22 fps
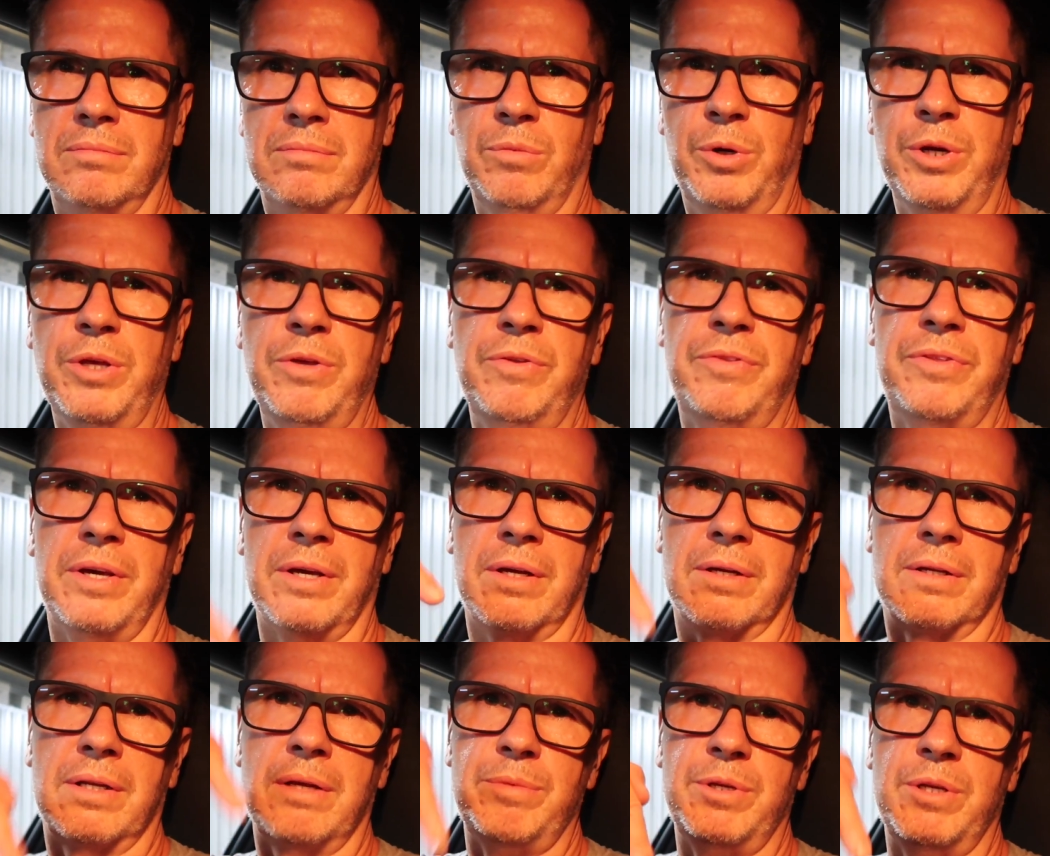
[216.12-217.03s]
What do you
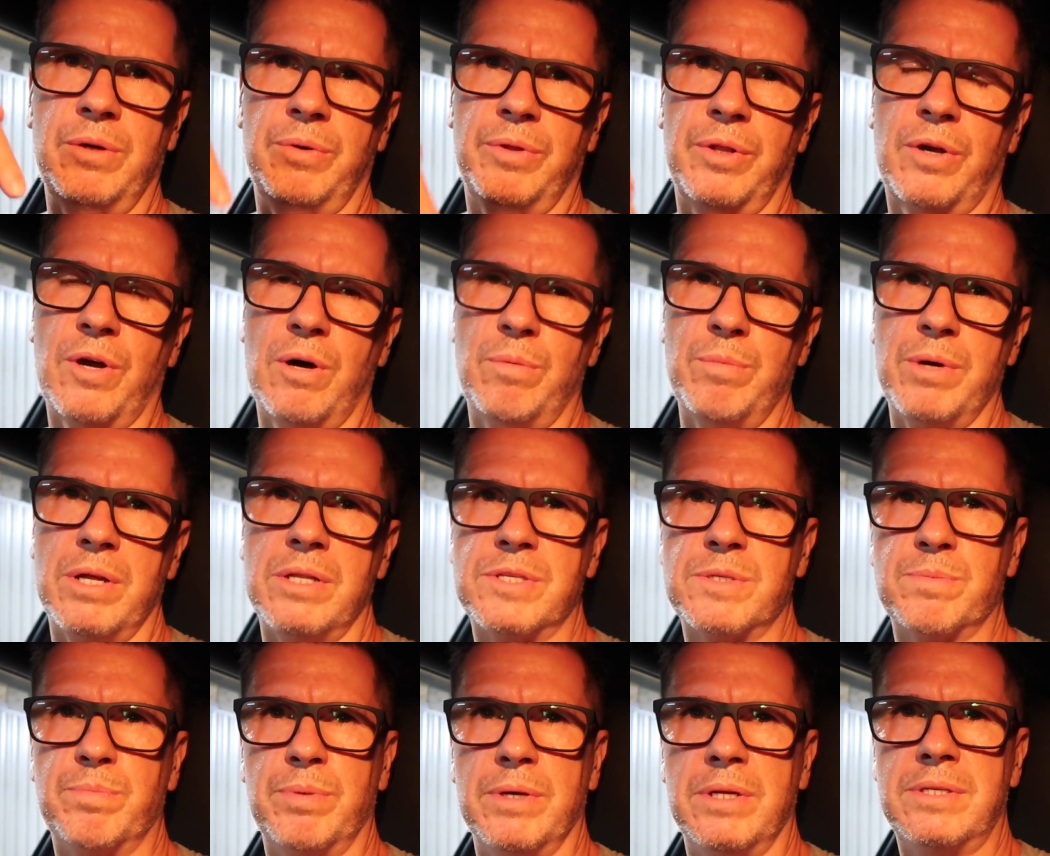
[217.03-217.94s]
think? Let me know in the
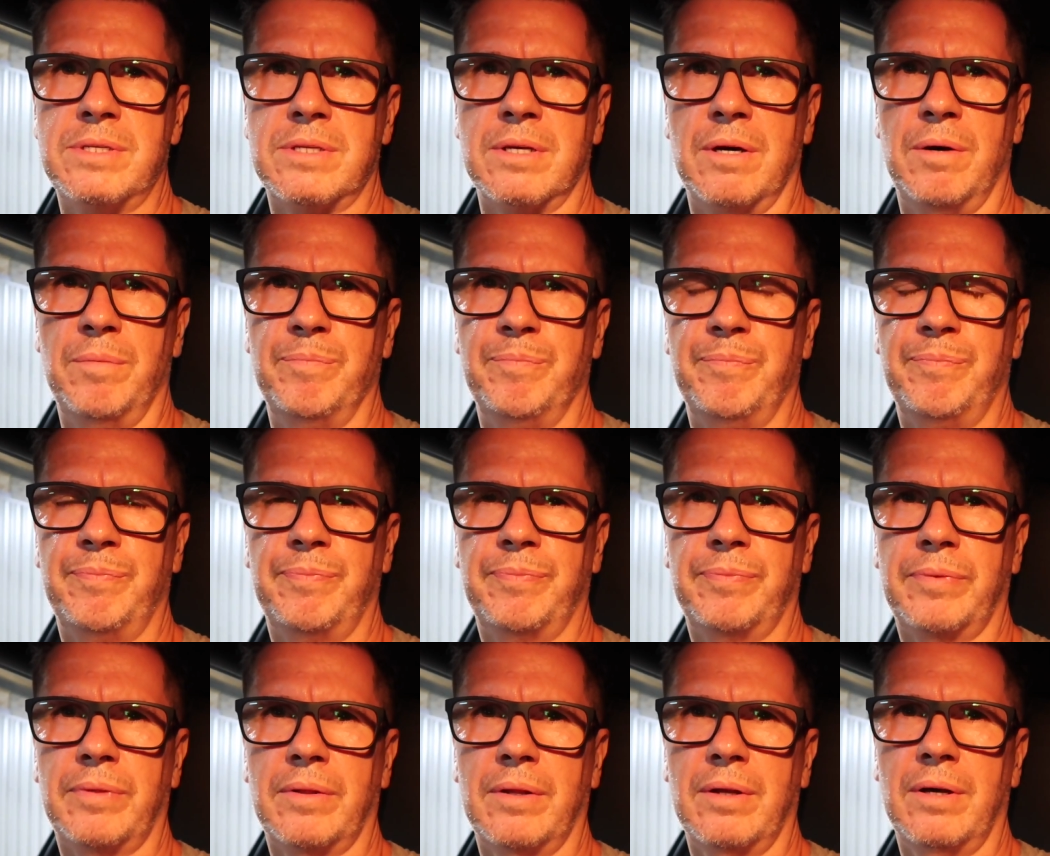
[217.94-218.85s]
comments. But
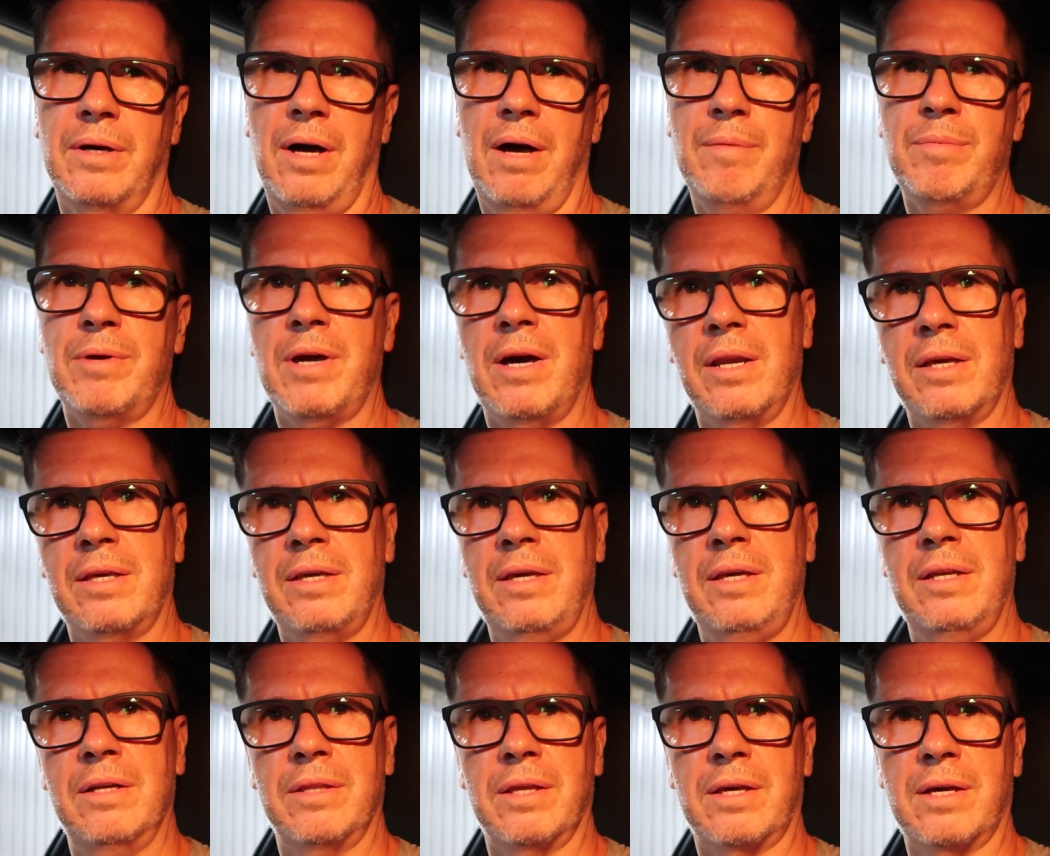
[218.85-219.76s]
I'm kind of
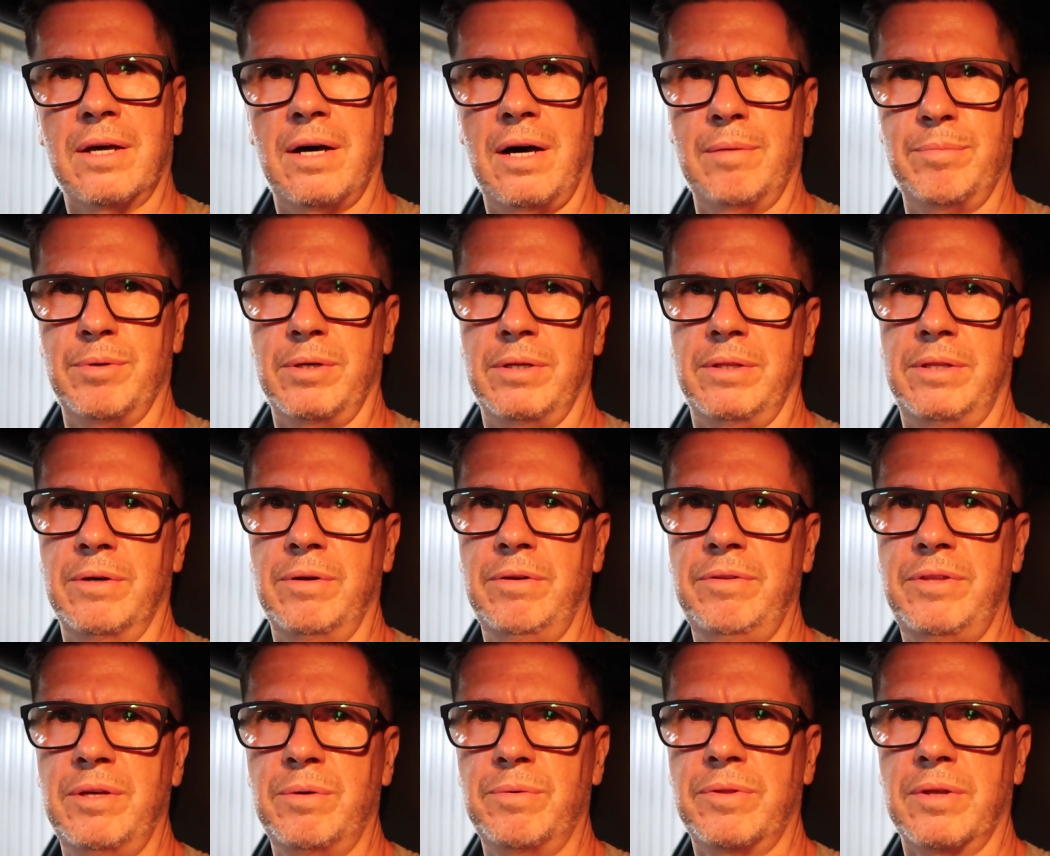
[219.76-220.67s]
keen on the carbon. The
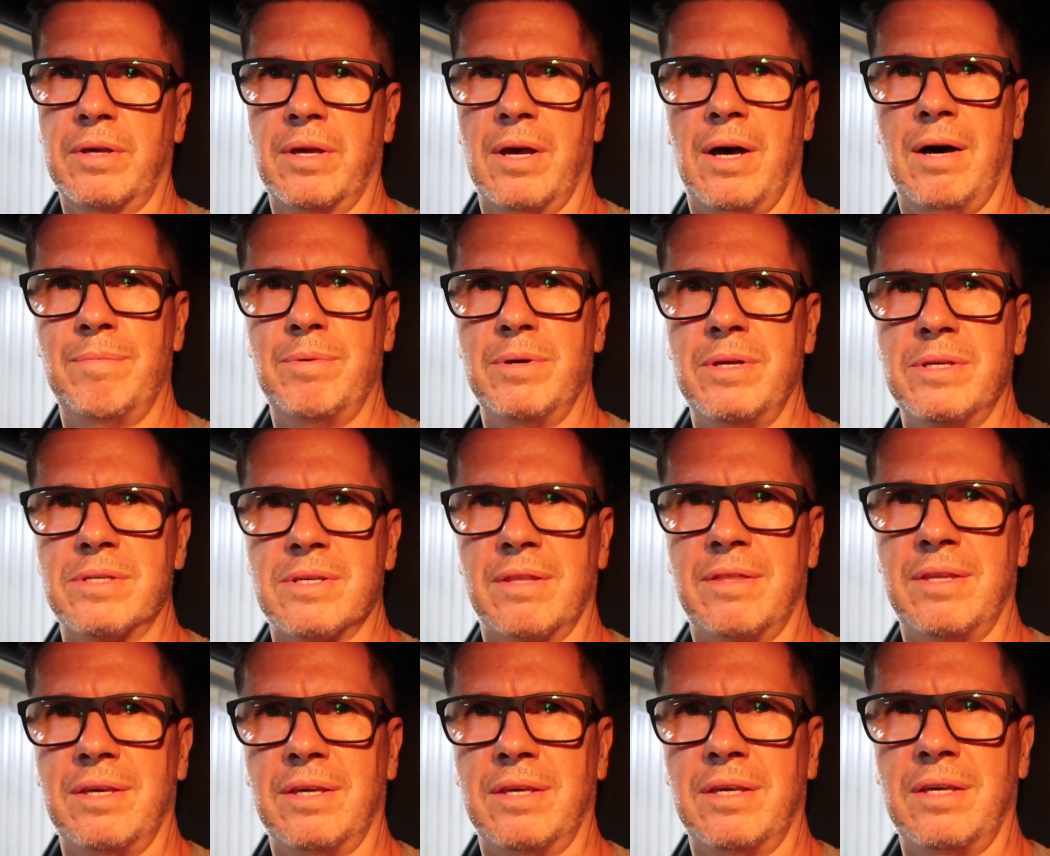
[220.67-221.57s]
only thing with the carbon is
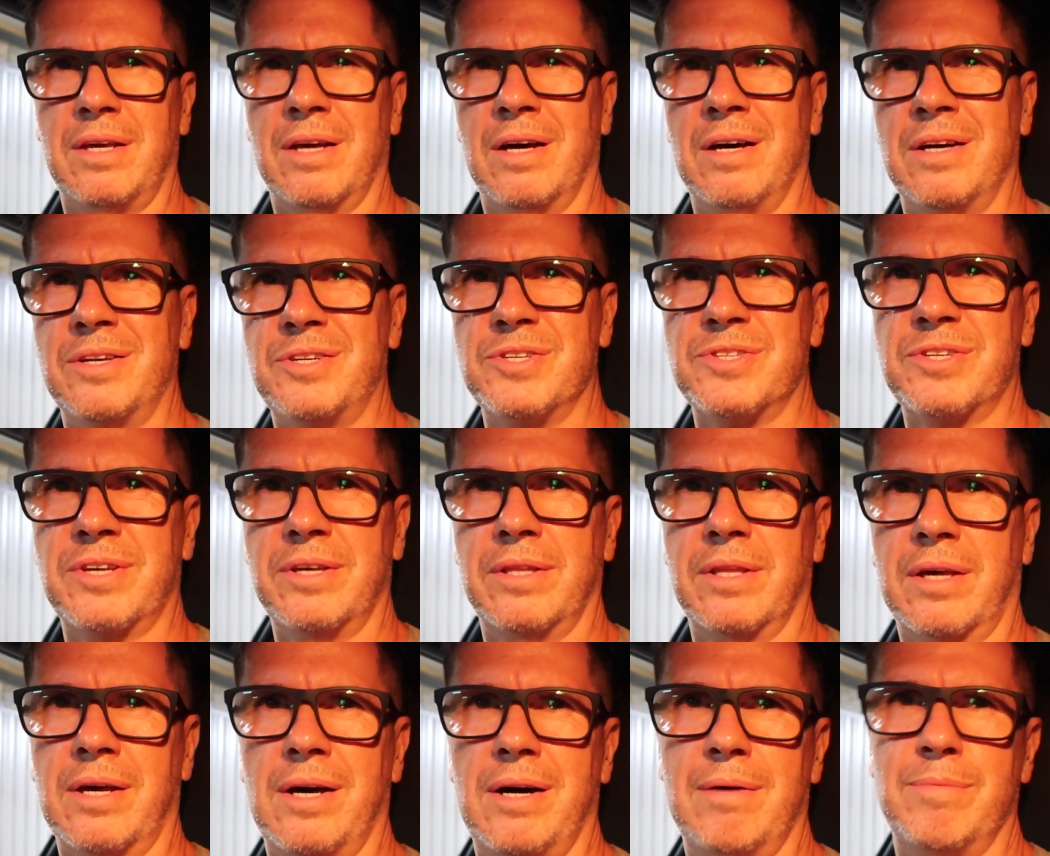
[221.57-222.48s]
I think you can't just
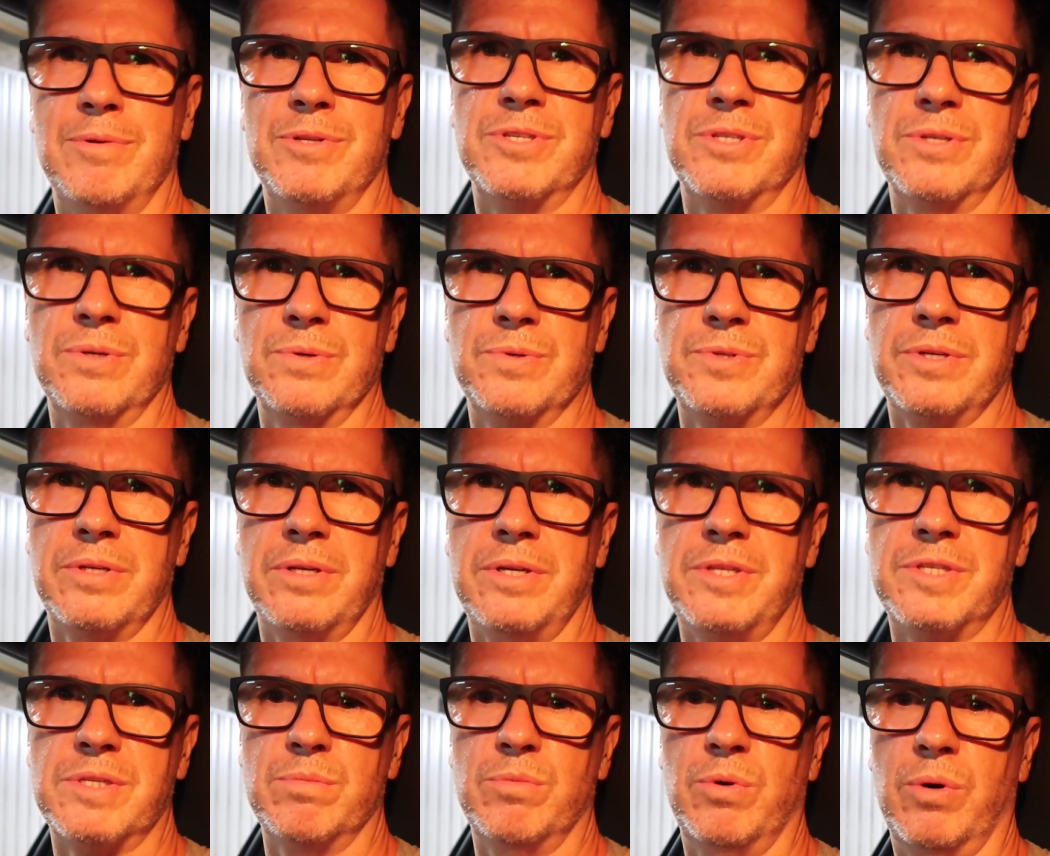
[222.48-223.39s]
get the carbon seals. You
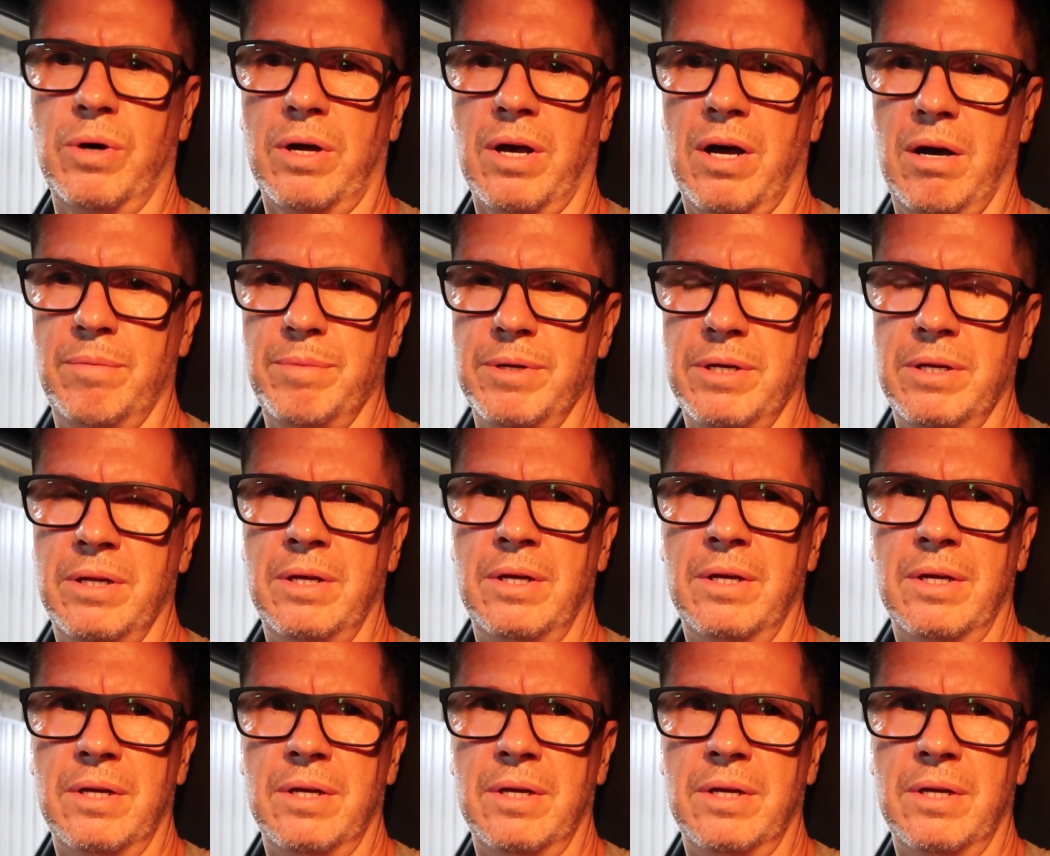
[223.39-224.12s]
need some more carbon.